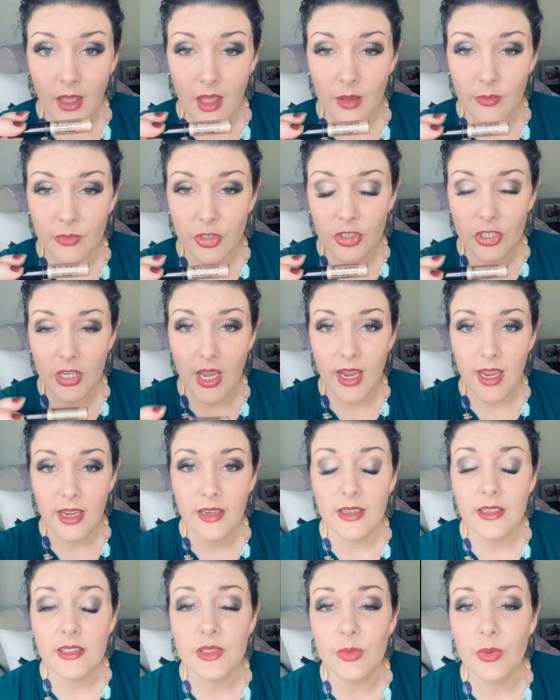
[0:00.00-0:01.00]
shade
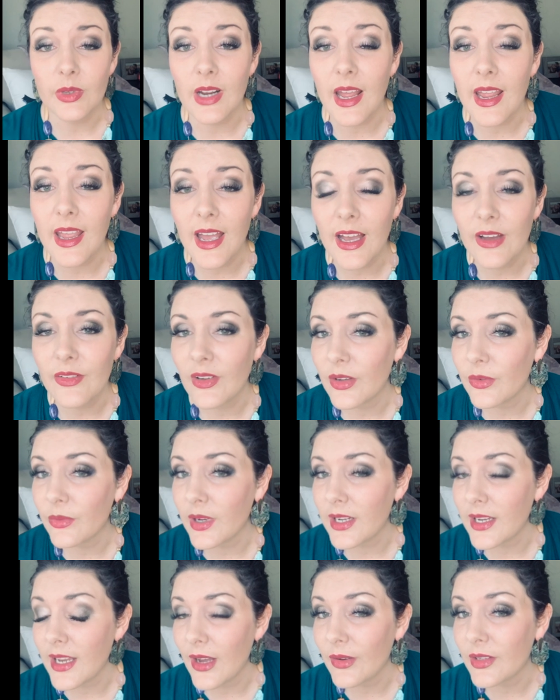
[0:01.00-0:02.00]
is what I have on
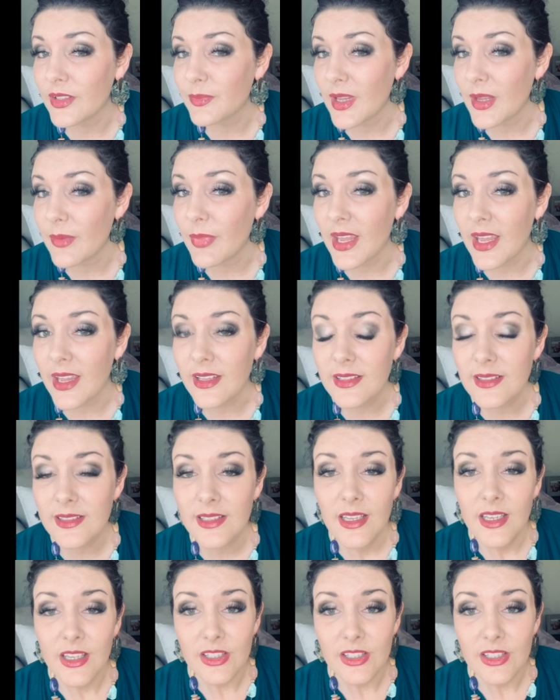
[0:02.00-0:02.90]
right now as my base.